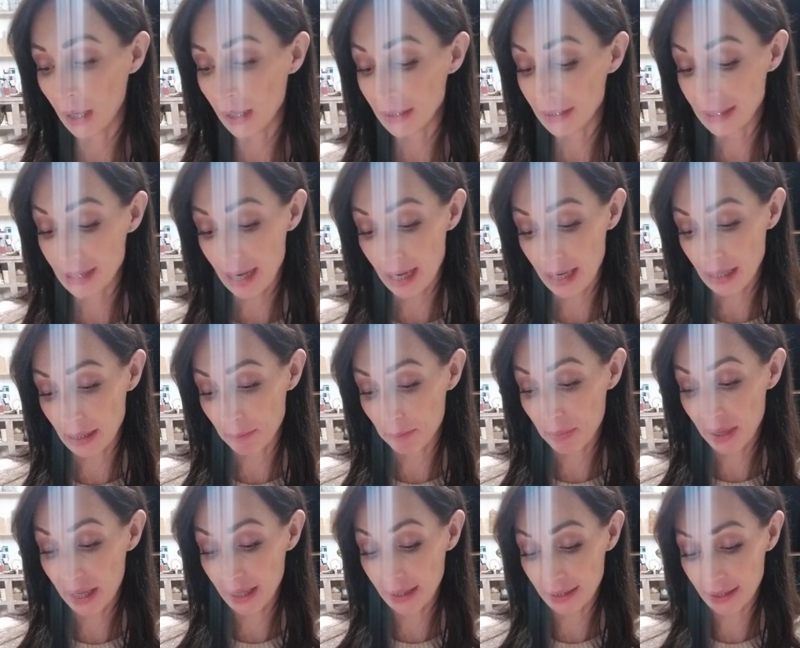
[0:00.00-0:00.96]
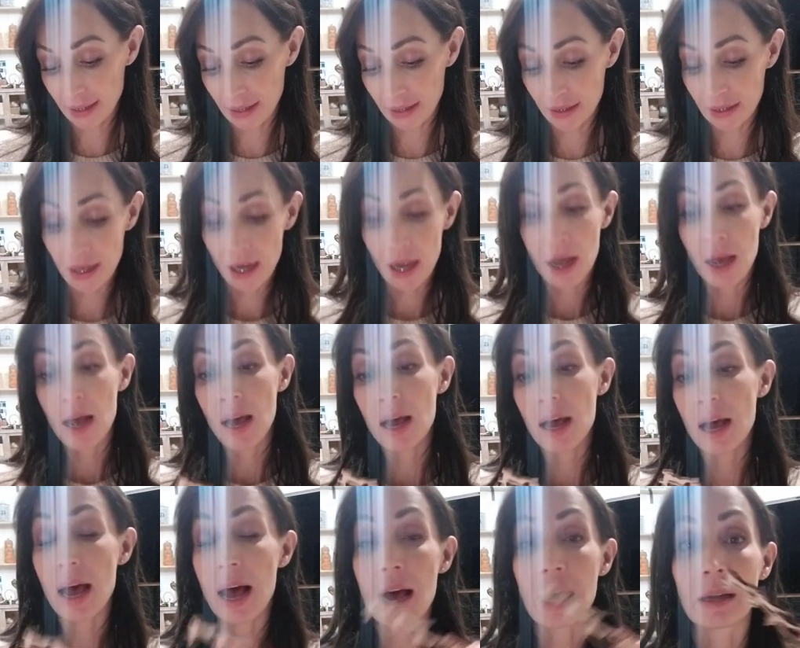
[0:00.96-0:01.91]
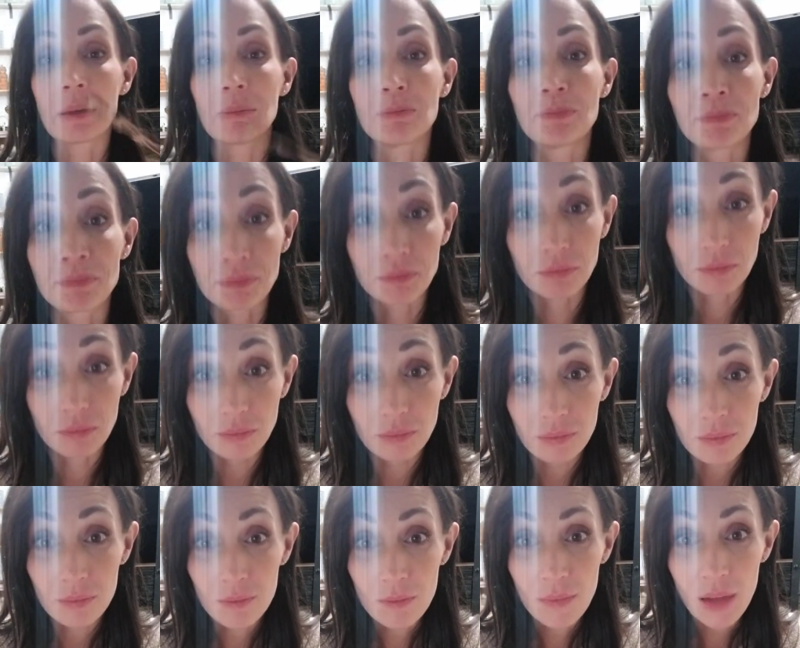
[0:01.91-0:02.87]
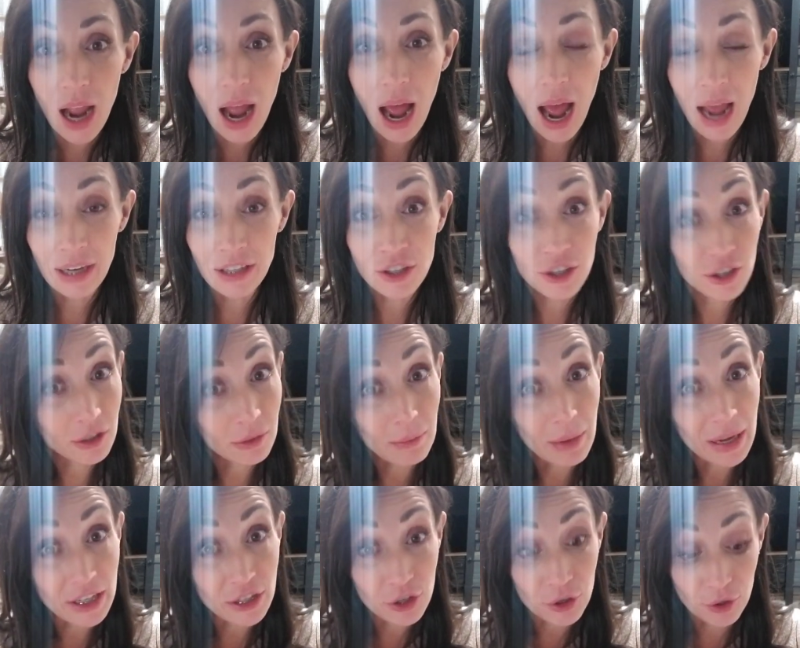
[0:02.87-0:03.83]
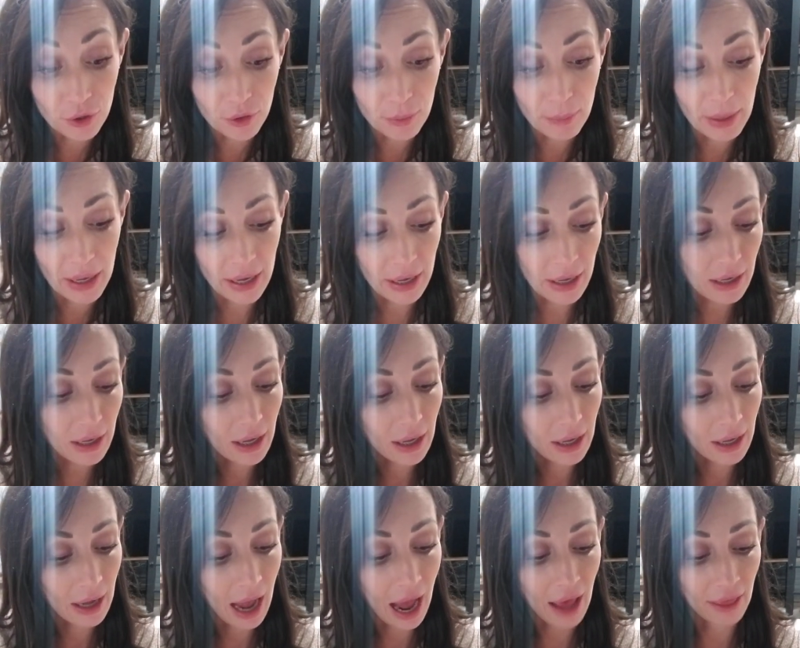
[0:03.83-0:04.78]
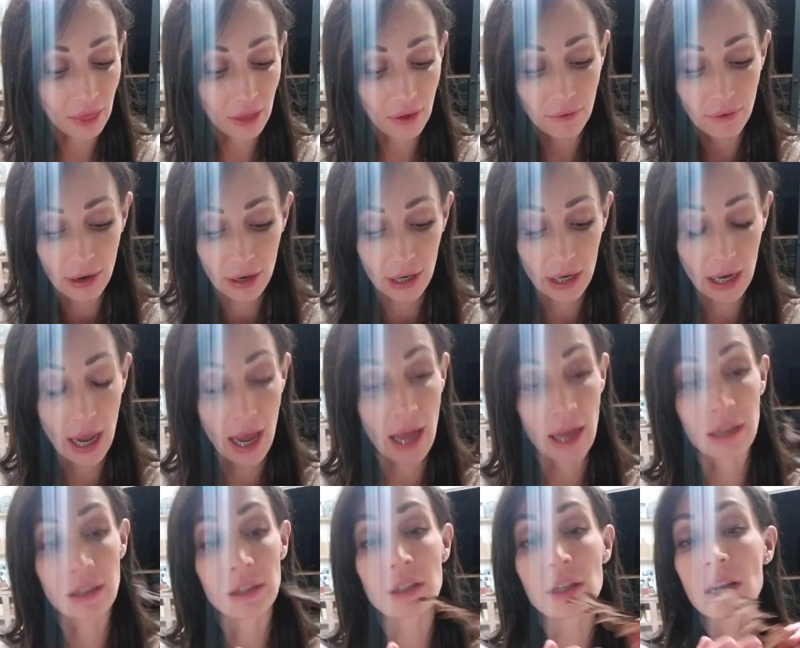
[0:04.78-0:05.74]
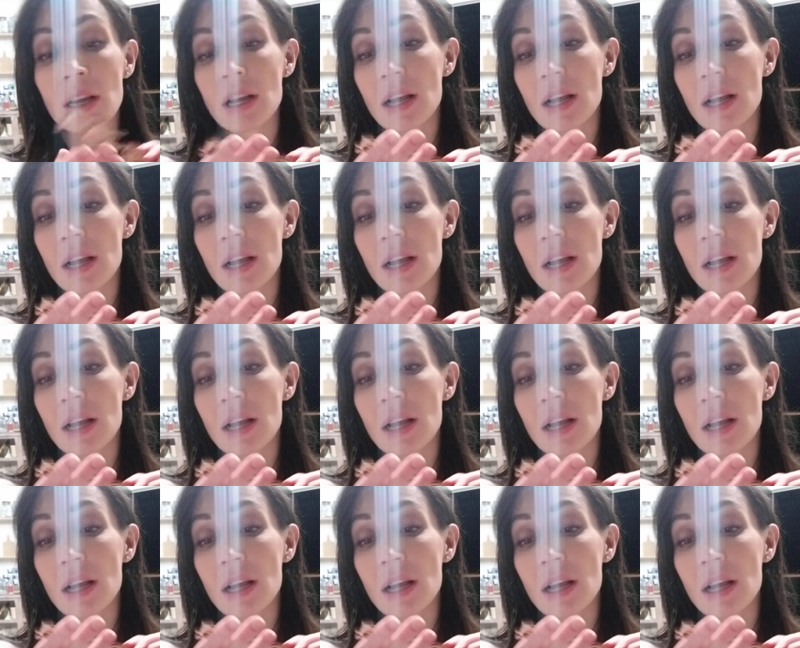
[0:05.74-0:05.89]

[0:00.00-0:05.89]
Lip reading: done pieces. I took my toothpick at the very end,